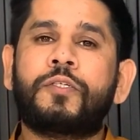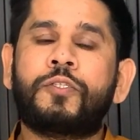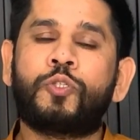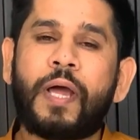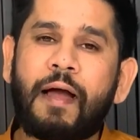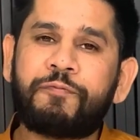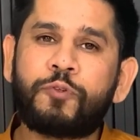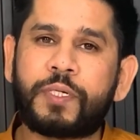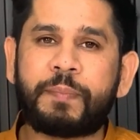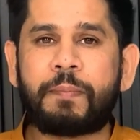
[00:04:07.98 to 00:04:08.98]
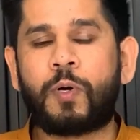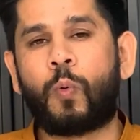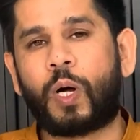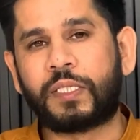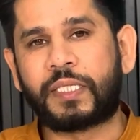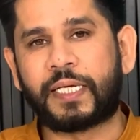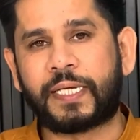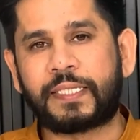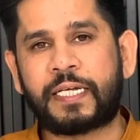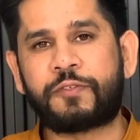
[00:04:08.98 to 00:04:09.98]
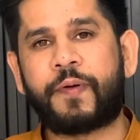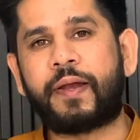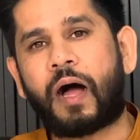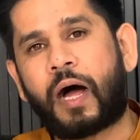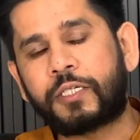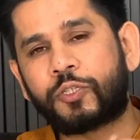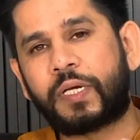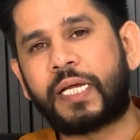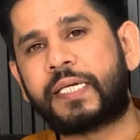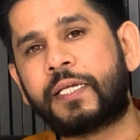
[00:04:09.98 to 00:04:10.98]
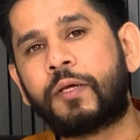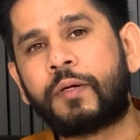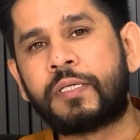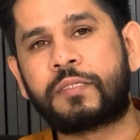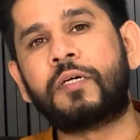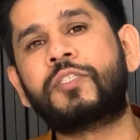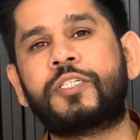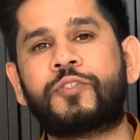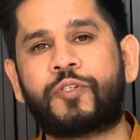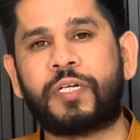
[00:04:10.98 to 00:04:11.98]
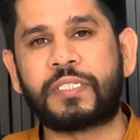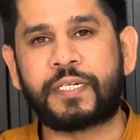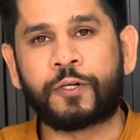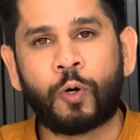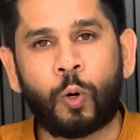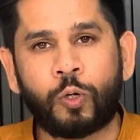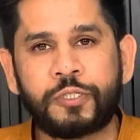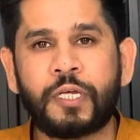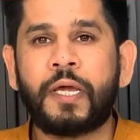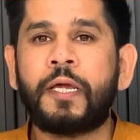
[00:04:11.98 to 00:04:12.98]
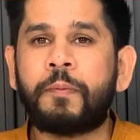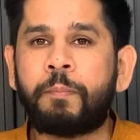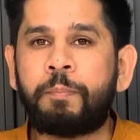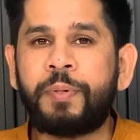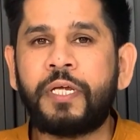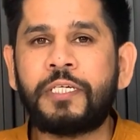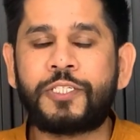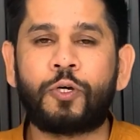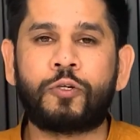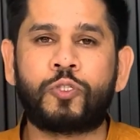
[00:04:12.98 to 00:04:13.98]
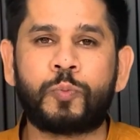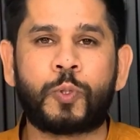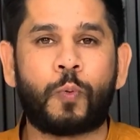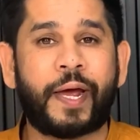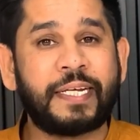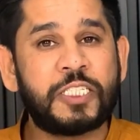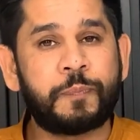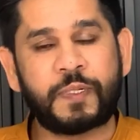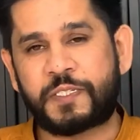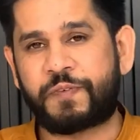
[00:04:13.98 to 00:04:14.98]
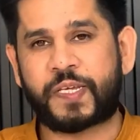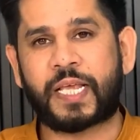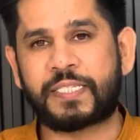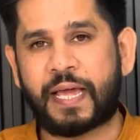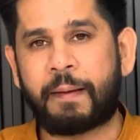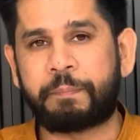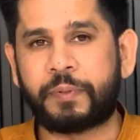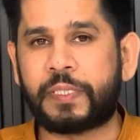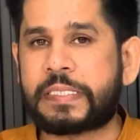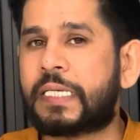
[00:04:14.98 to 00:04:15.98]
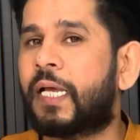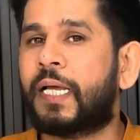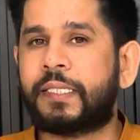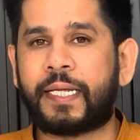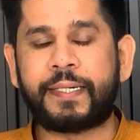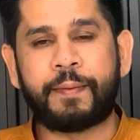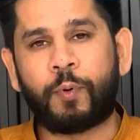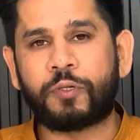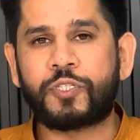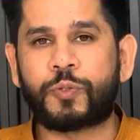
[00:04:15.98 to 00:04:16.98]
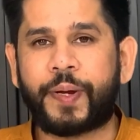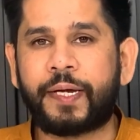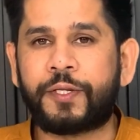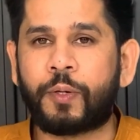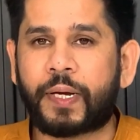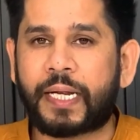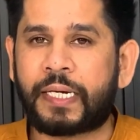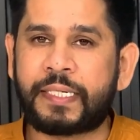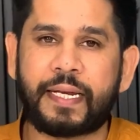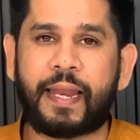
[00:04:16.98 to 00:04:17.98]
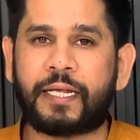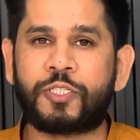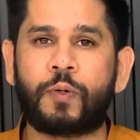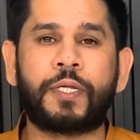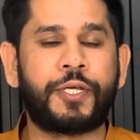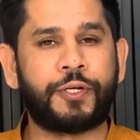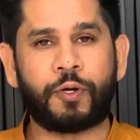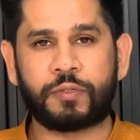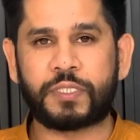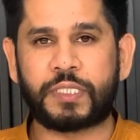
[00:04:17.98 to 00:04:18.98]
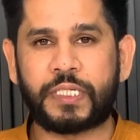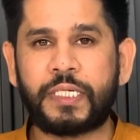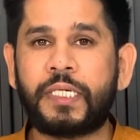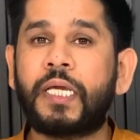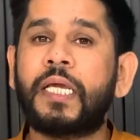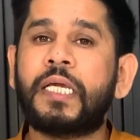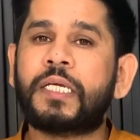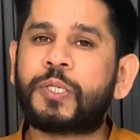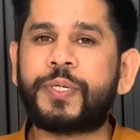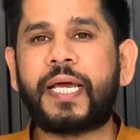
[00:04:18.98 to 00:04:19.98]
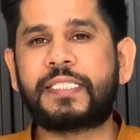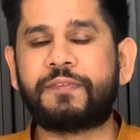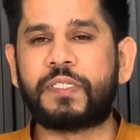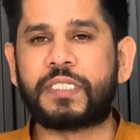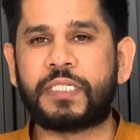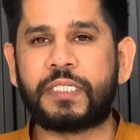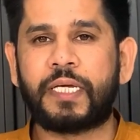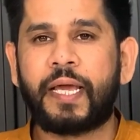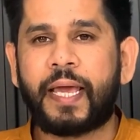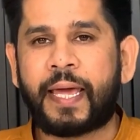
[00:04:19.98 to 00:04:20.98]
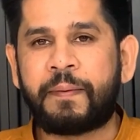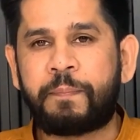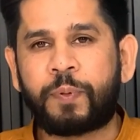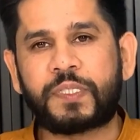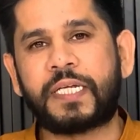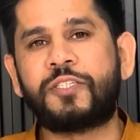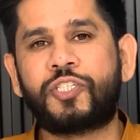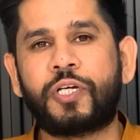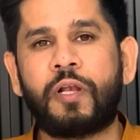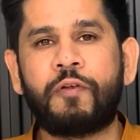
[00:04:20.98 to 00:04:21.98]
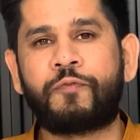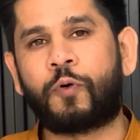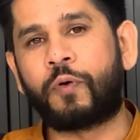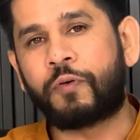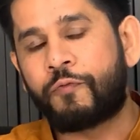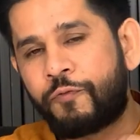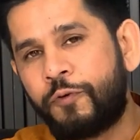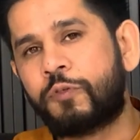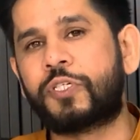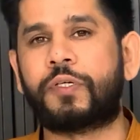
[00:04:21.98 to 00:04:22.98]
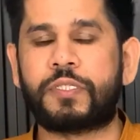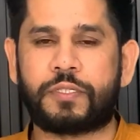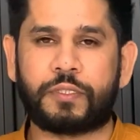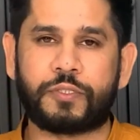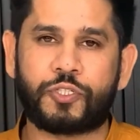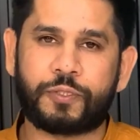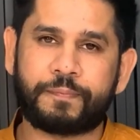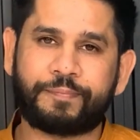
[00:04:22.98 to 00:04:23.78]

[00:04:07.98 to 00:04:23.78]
You have to remember one thing, that when articulating your research interests and goals, be sure to provide specific examples that demonstrate your intellectual curiosity, creativity, and potential for future research.